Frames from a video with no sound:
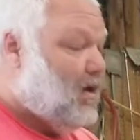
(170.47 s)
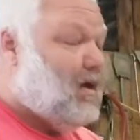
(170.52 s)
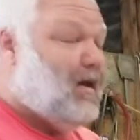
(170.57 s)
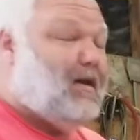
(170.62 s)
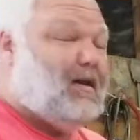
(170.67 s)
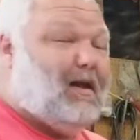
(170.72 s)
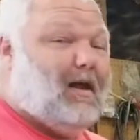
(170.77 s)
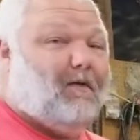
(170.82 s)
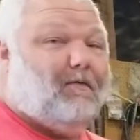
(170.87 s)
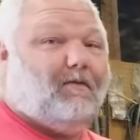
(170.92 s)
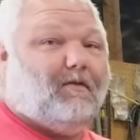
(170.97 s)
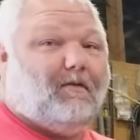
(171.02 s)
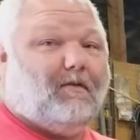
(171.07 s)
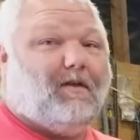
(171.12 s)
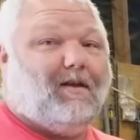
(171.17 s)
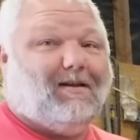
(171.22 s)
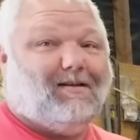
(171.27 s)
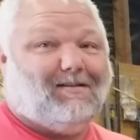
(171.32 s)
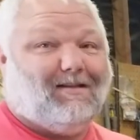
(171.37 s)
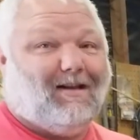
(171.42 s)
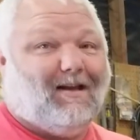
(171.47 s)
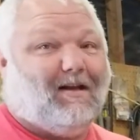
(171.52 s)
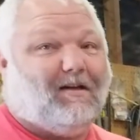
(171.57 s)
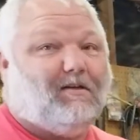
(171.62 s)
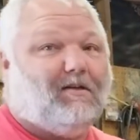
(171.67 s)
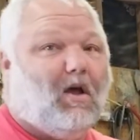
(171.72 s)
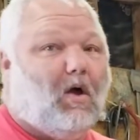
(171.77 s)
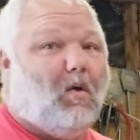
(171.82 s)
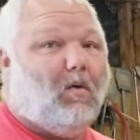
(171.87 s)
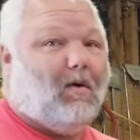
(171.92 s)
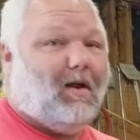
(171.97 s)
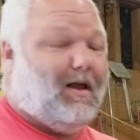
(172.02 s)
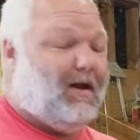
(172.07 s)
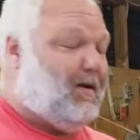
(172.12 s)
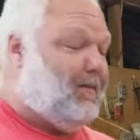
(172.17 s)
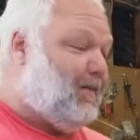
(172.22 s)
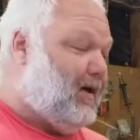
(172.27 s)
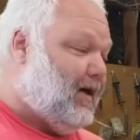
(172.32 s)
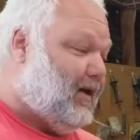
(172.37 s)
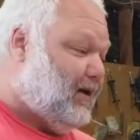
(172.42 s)
Now for the things that I don't like
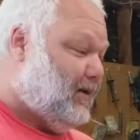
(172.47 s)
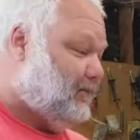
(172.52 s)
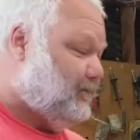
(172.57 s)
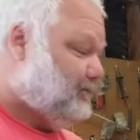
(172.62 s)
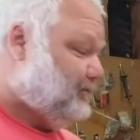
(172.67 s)
about it.